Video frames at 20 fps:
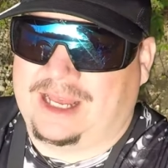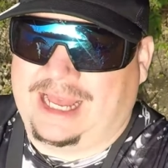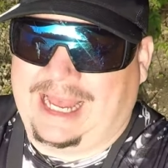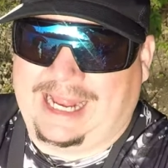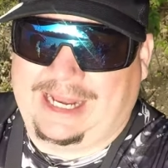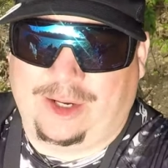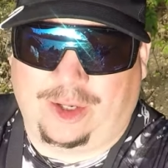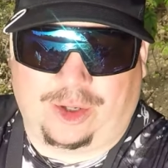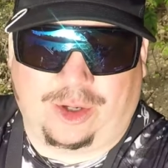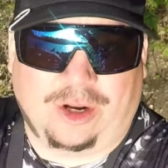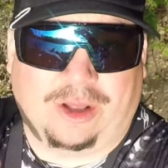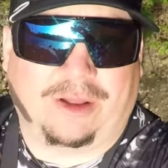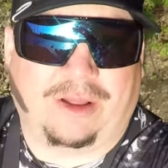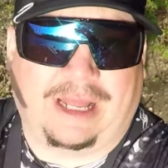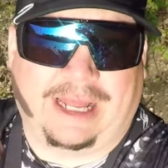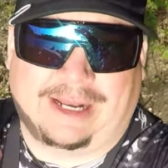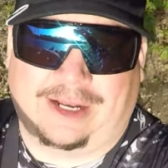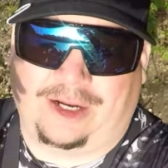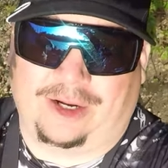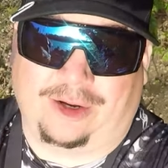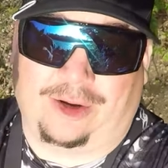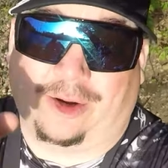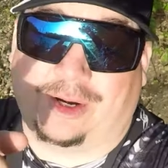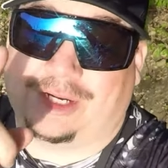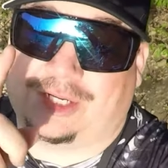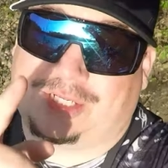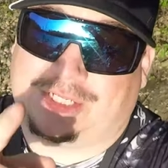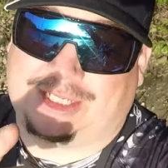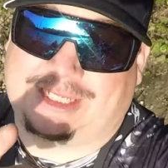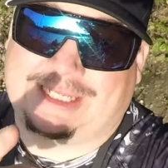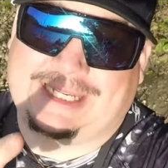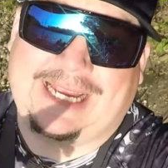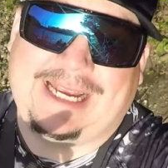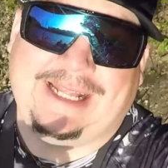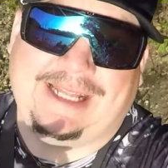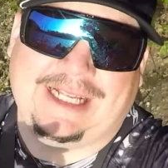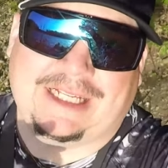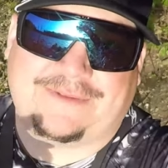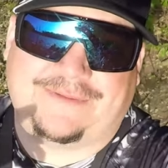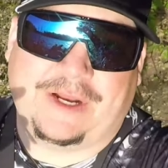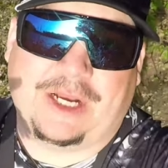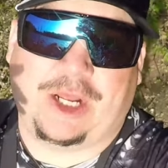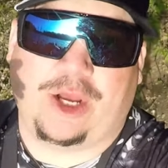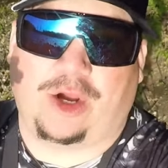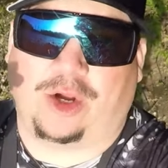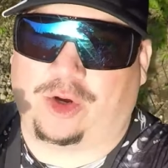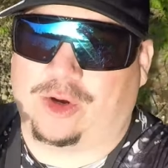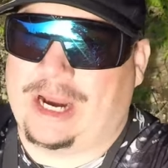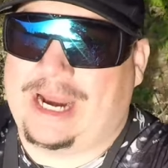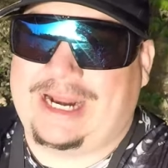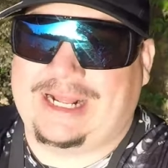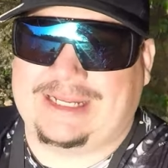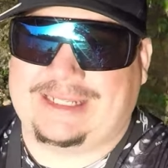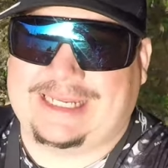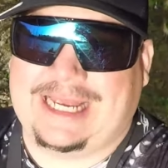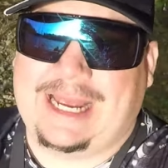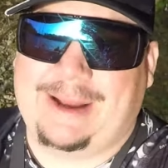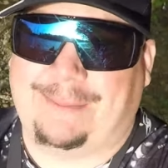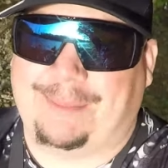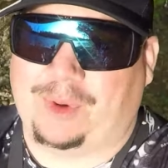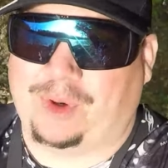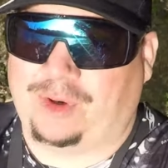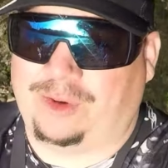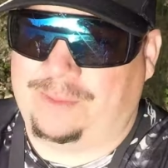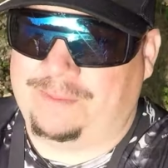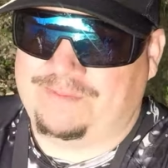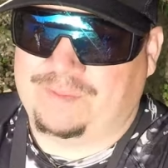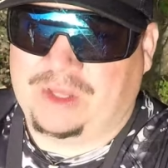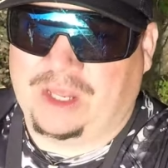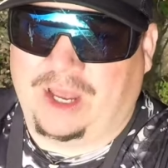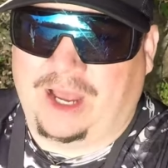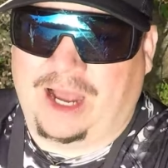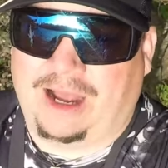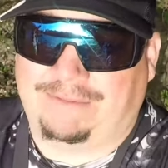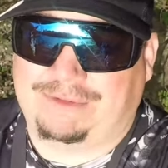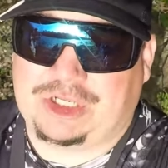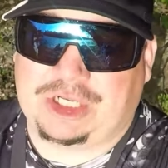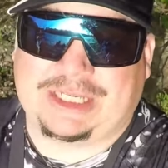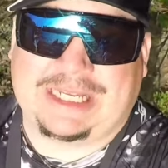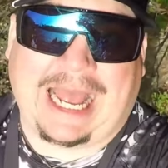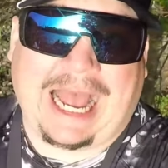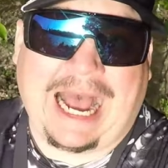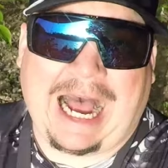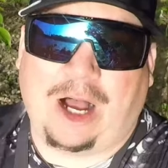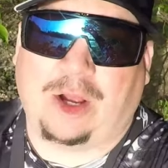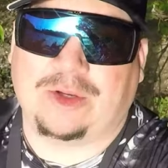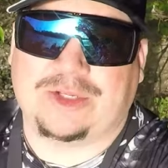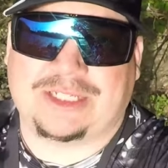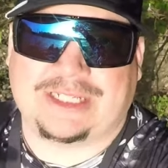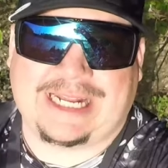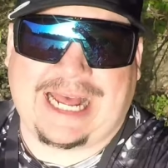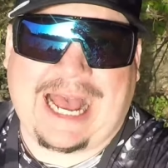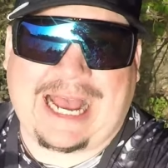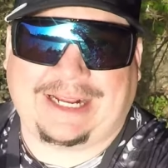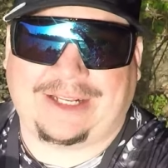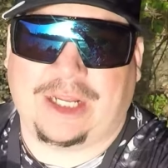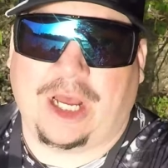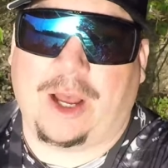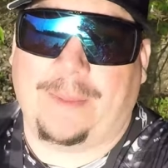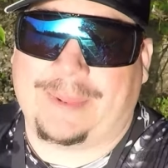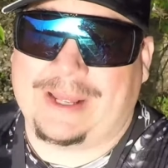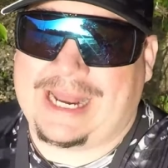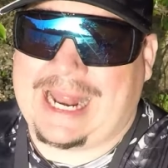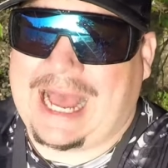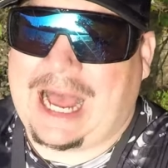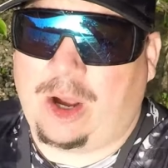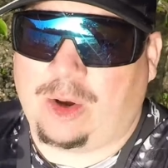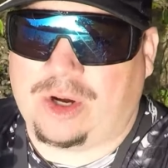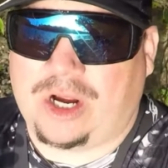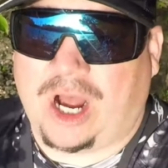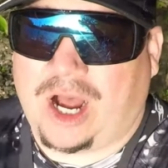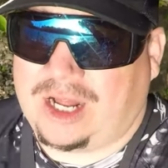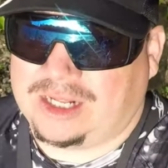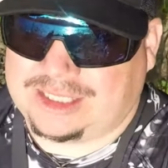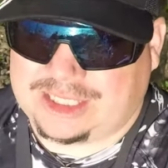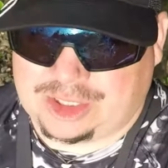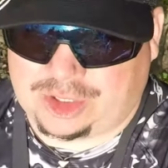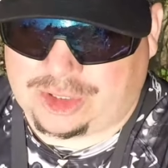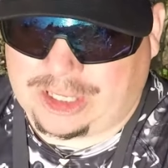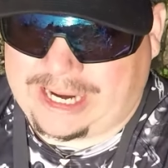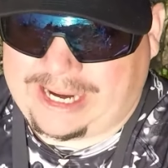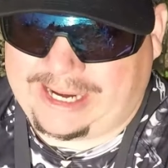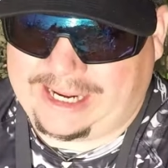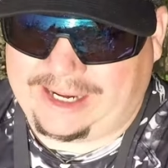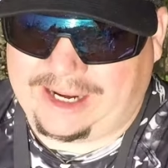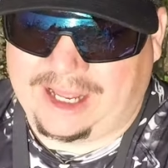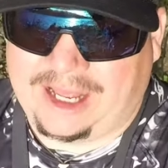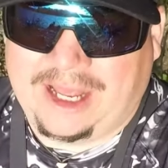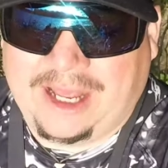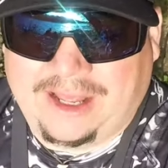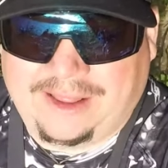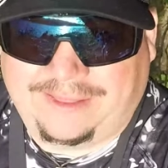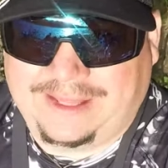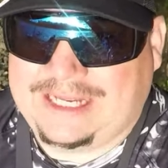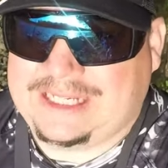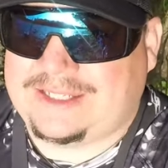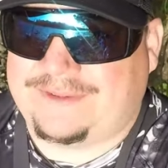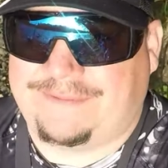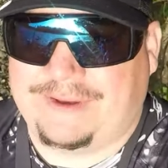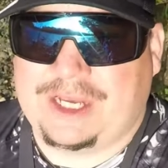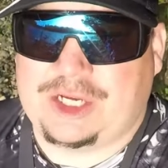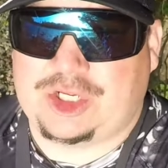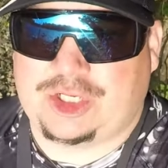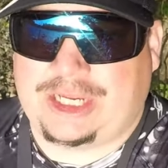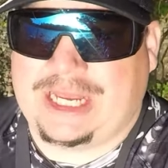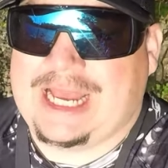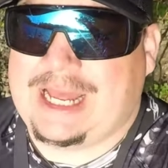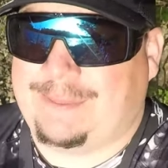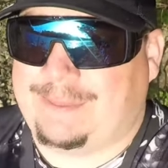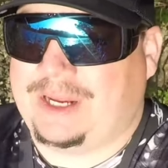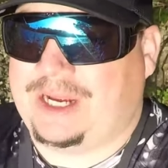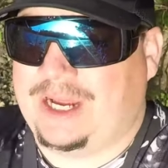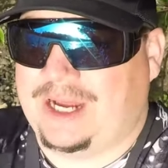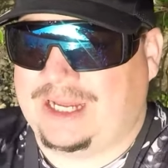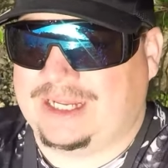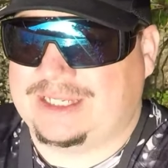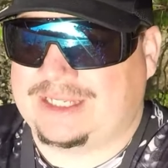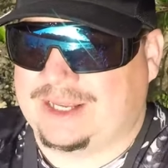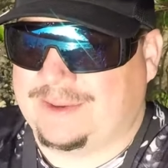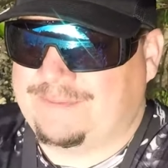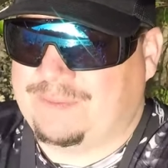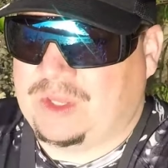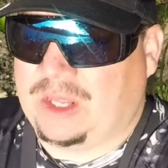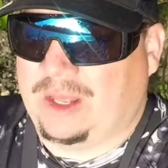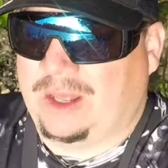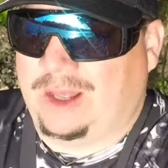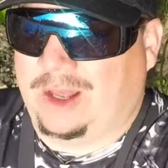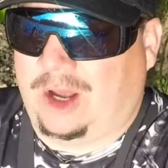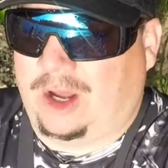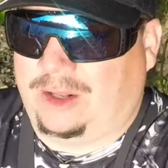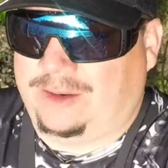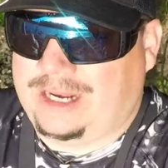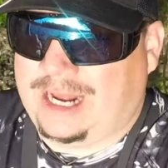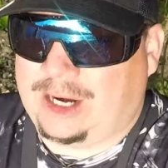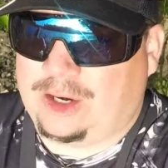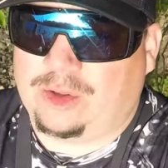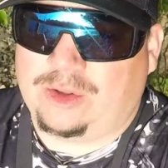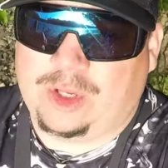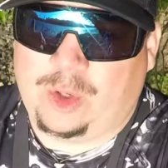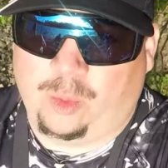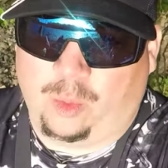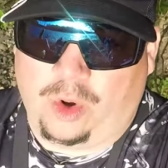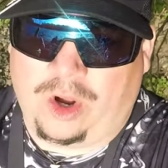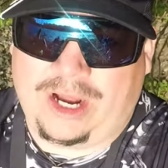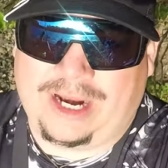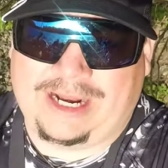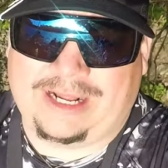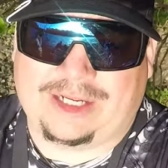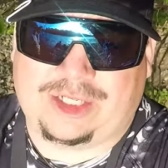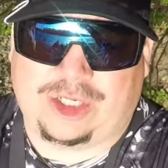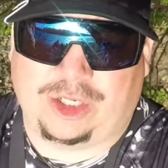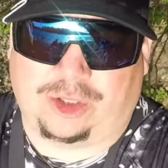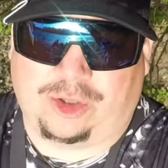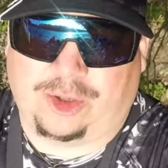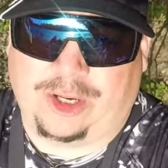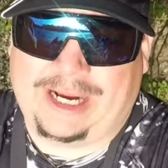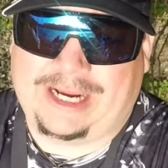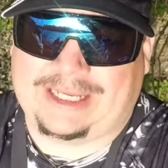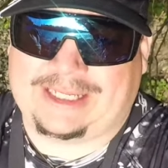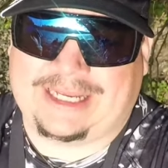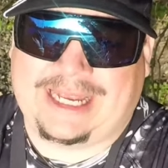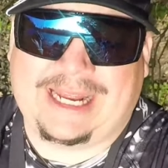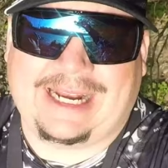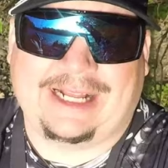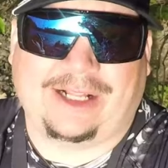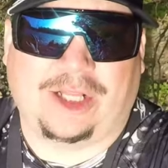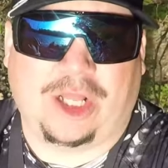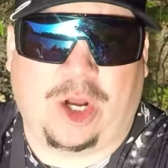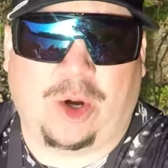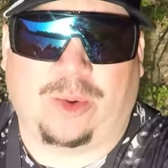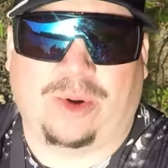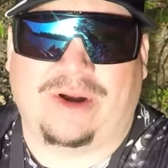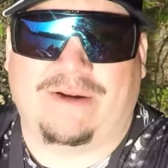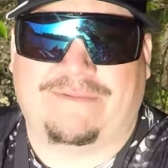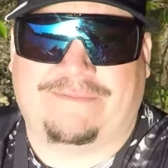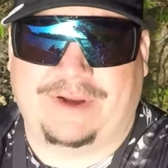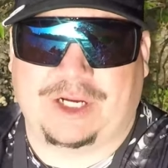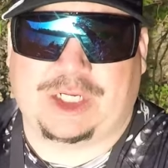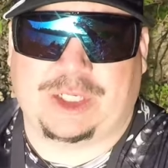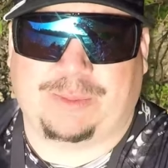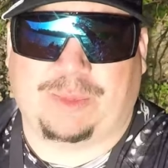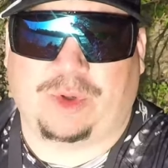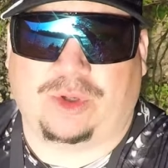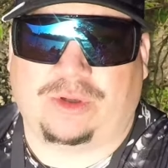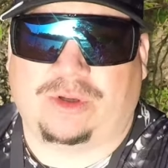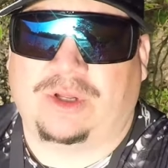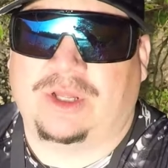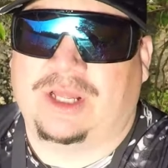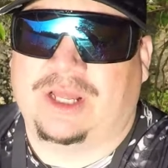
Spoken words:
And you're gonna see in this video a great example of just how stacked up and how concentrated these fish get, because not only one is your creeks getting lower and fishable